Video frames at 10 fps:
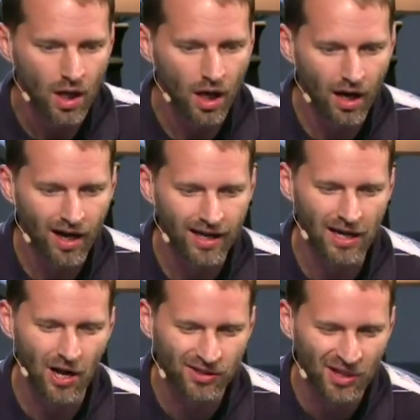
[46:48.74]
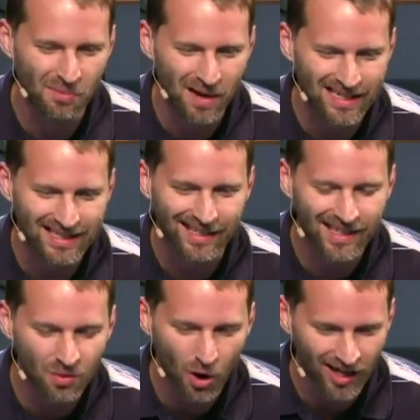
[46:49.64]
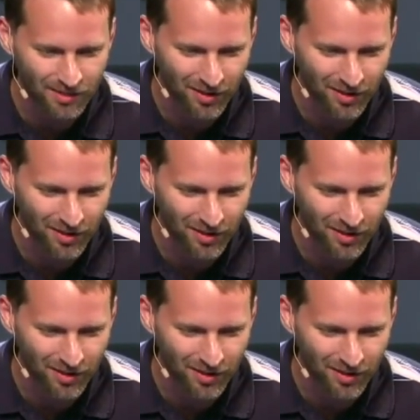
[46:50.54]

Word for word: uh, it also makes the ewoks